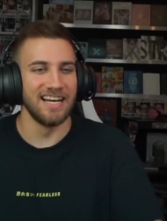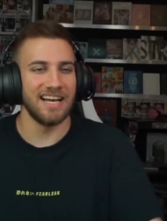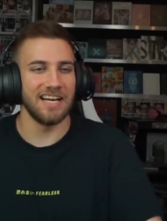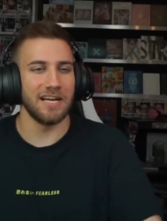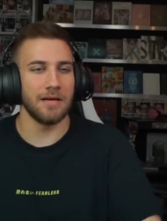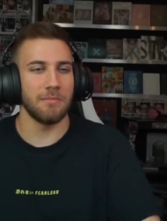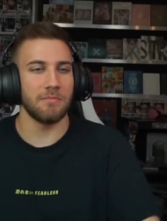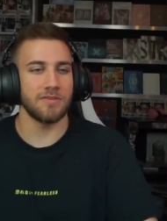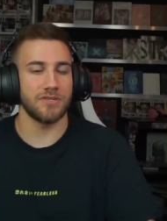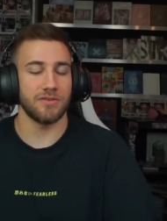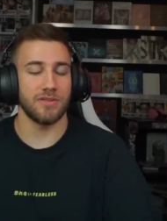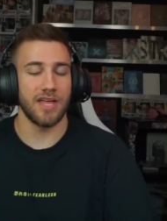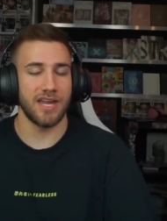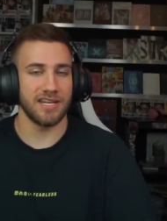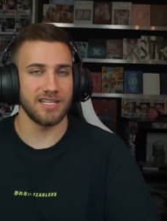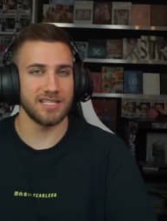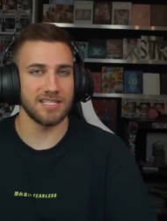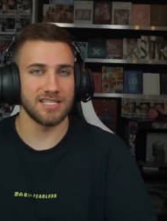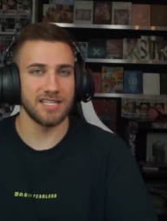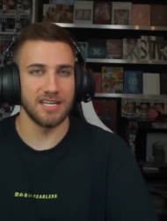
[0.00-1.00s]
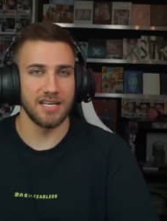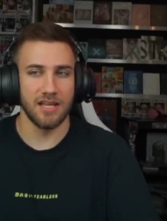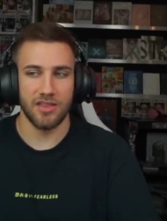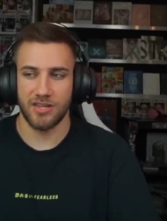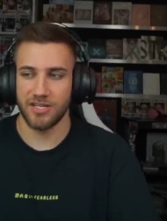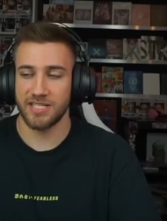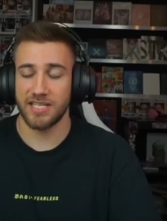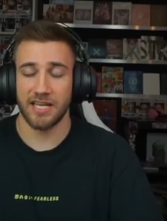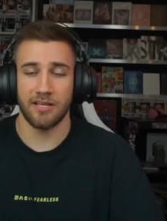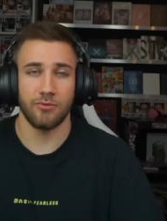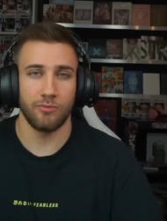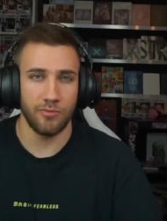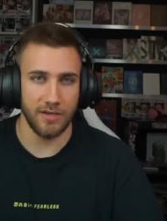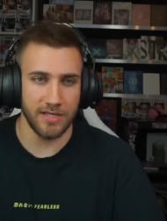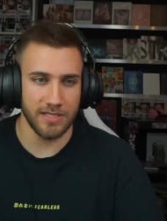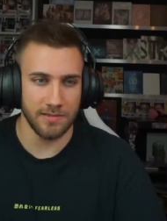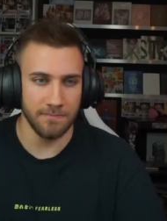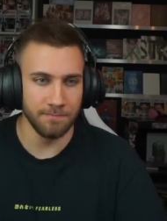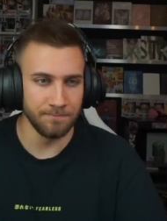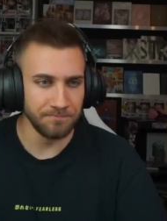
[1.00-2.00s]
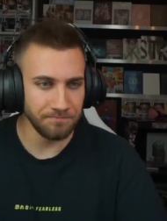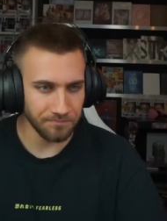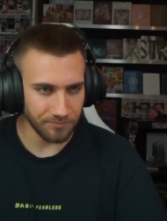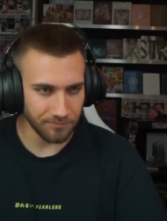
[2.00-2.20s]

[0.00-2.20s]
So that is the second reason.